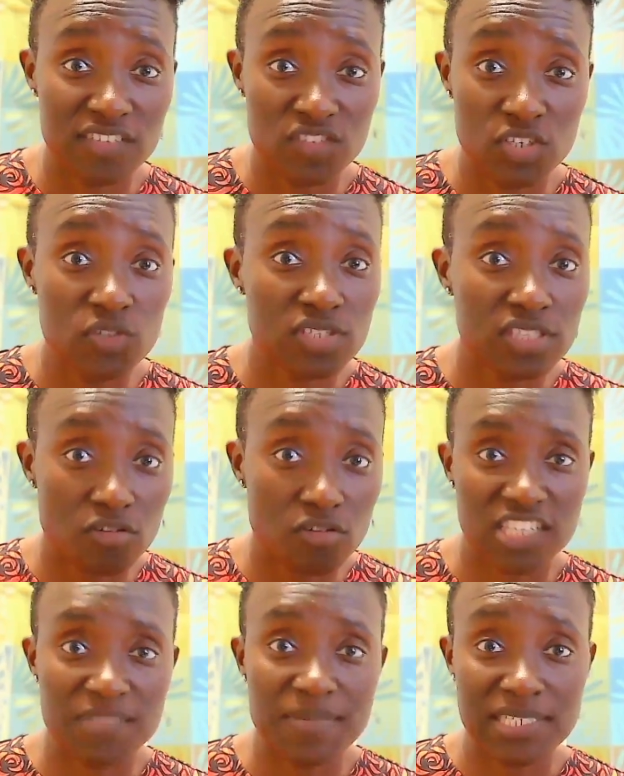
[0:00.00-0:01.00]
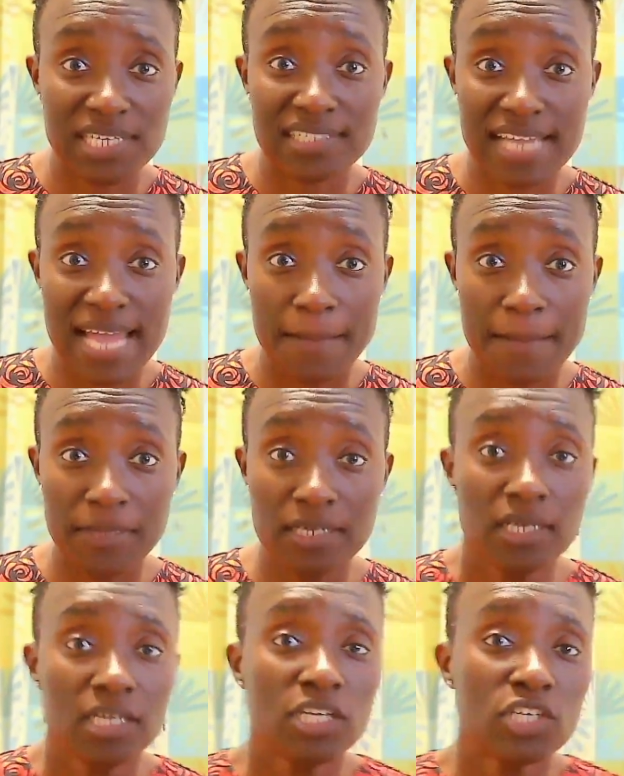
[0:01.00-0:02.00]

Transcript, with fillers: transfused, the crossmatch has to happen.